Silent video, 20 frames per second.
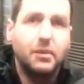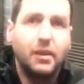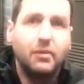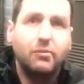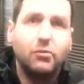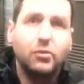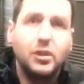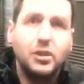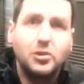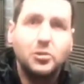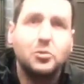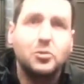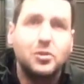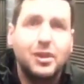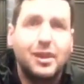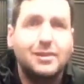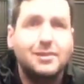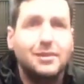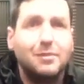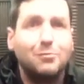Therefore the exhaust
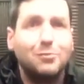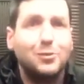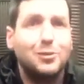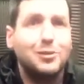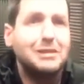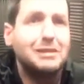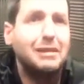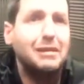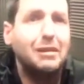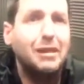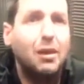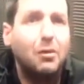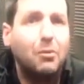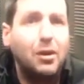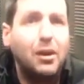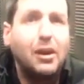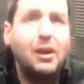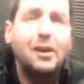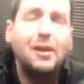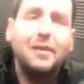gas temperatures stay
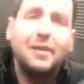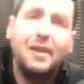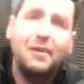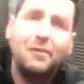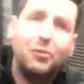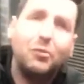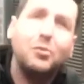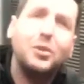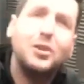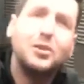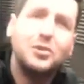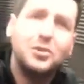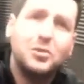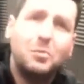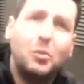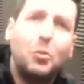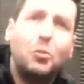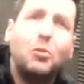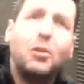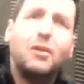lower, therefore we can
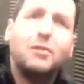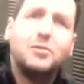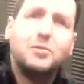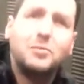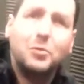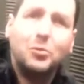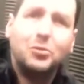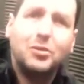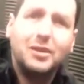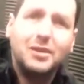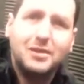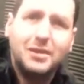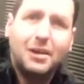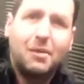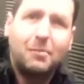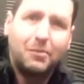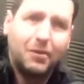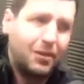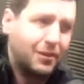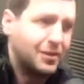spool things
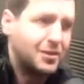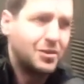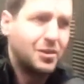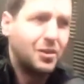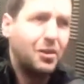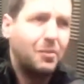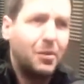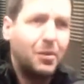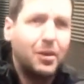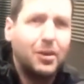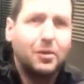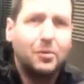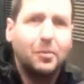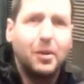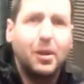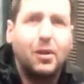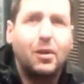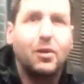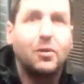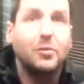up like the turbo a little
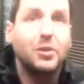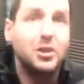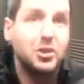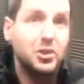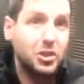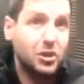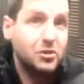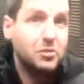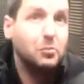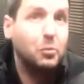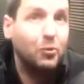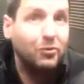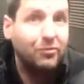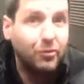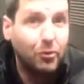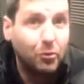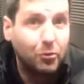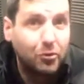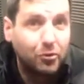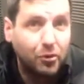bit harder, we can chuck some more
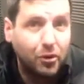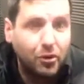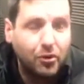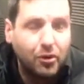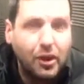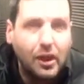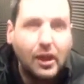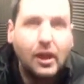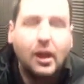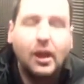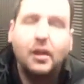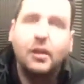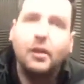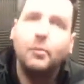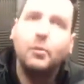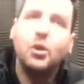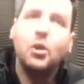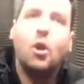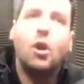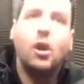fuel through, and
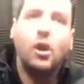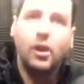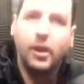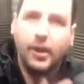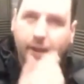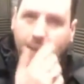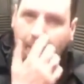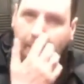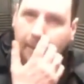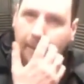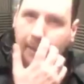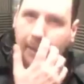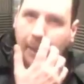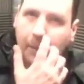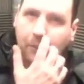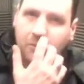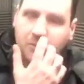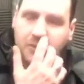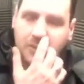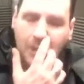then we're not hurting anything
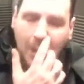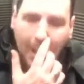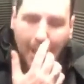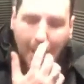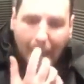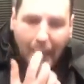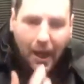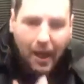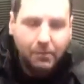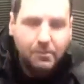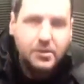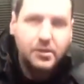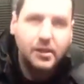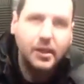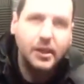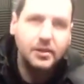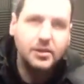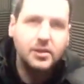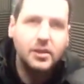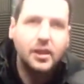else. So
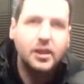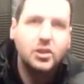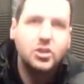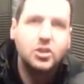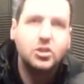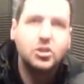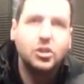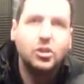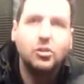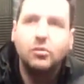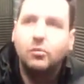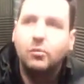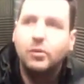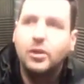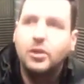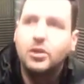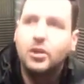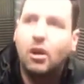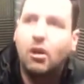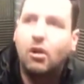that's stage 2,
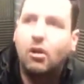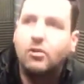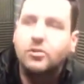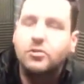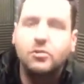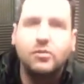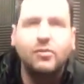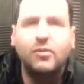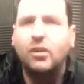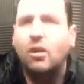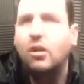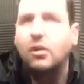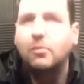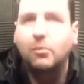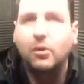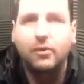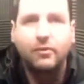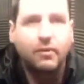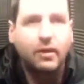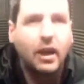which are sort of light
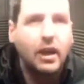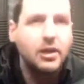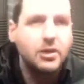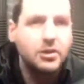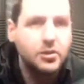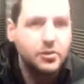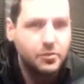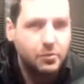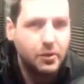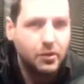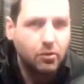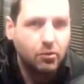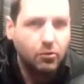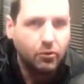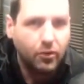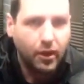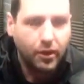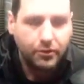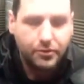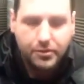modifications, we'd call
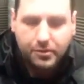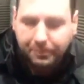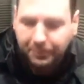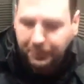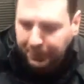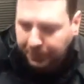those.